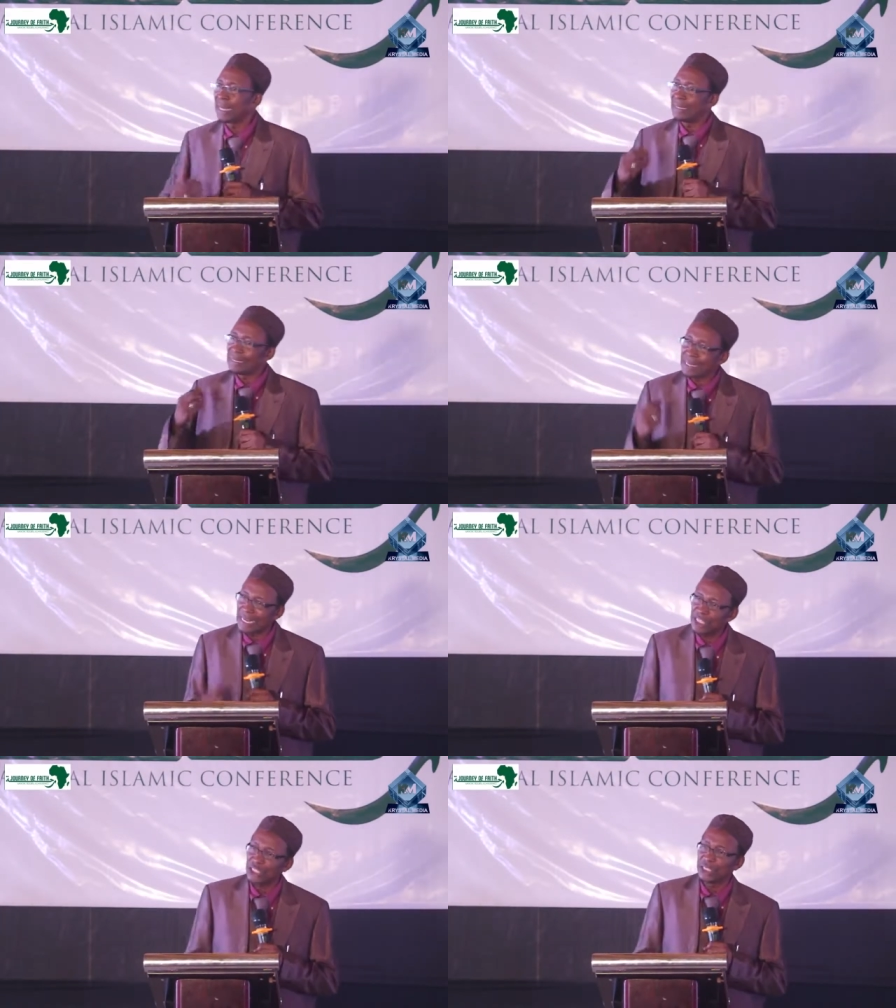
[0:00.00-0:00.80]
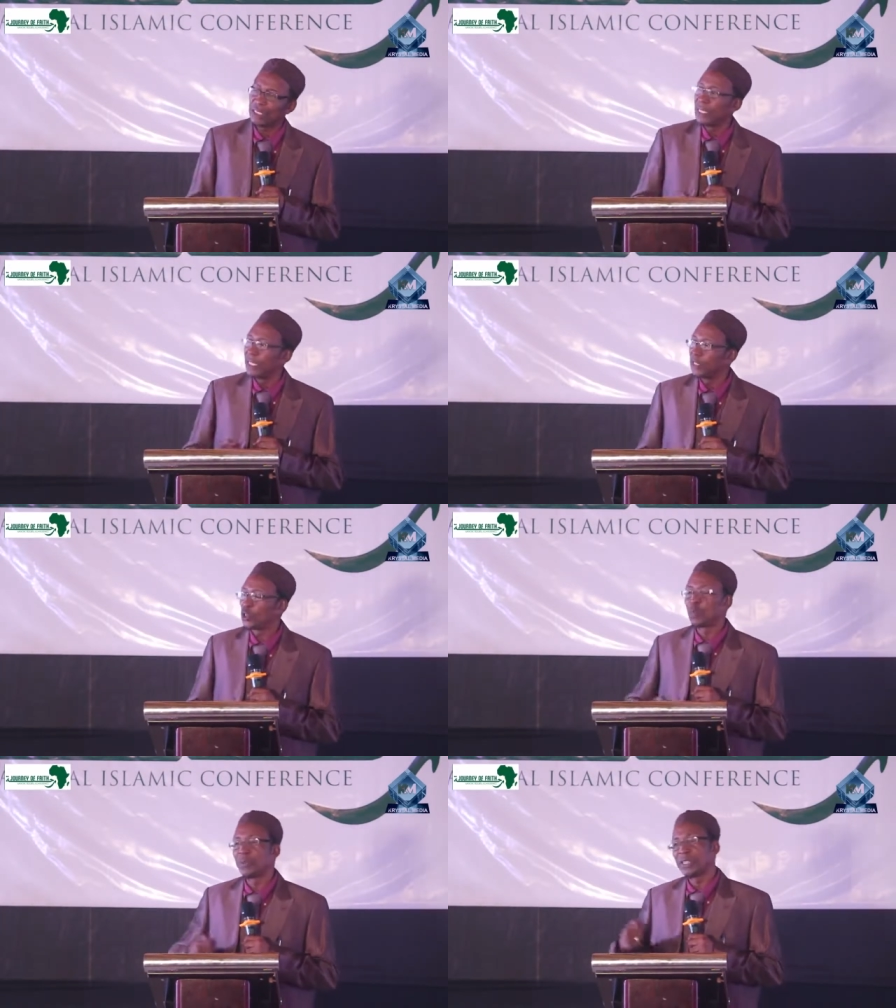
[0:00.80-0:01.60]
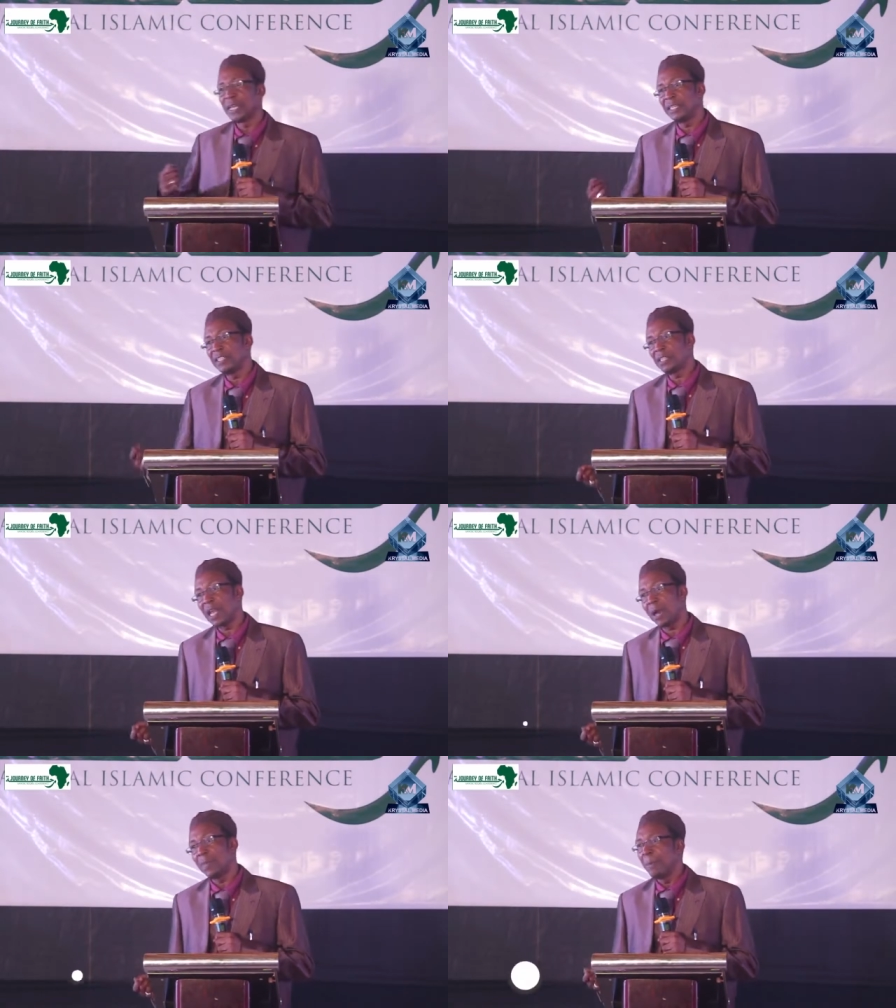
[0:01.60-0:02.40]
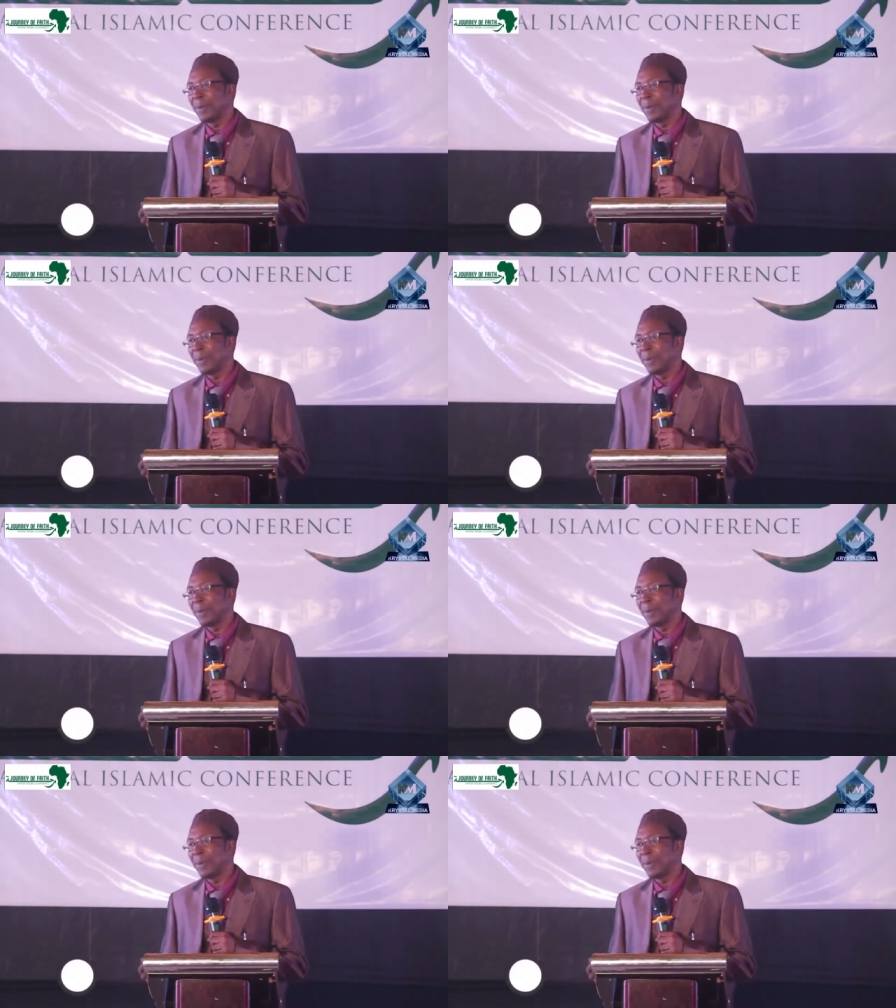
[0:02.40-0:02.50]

the intention is to present Islam,